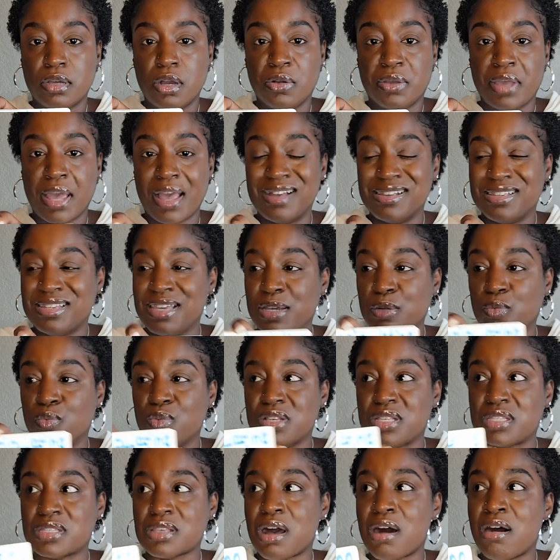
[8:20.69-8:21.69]
Okay, again,
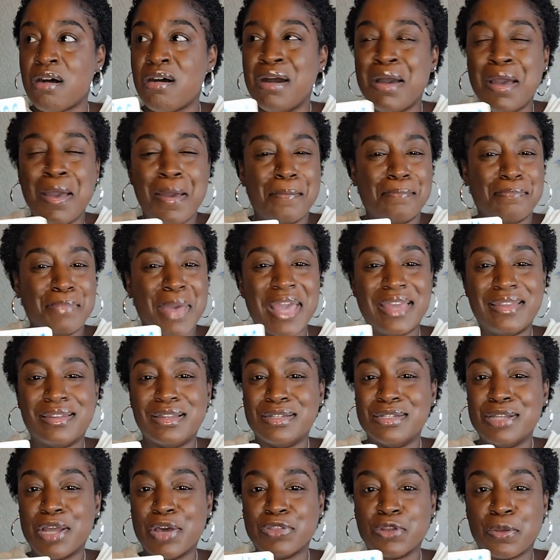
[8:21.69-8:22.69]
we saw made
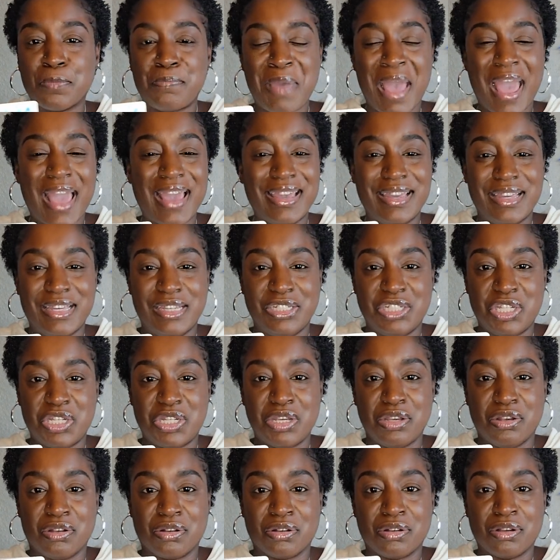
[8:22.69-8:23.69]
another page
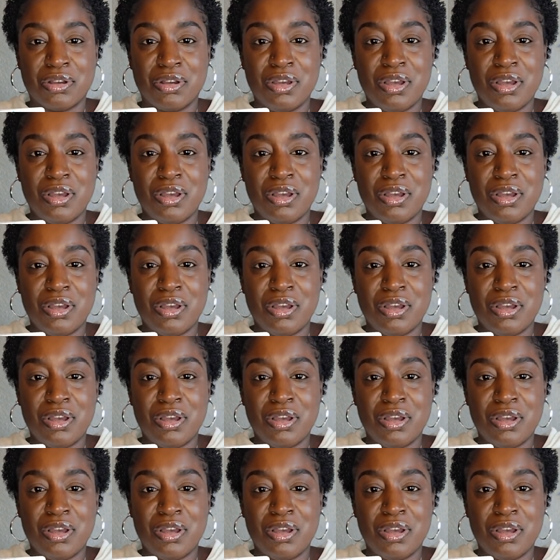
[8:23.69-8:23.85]
here.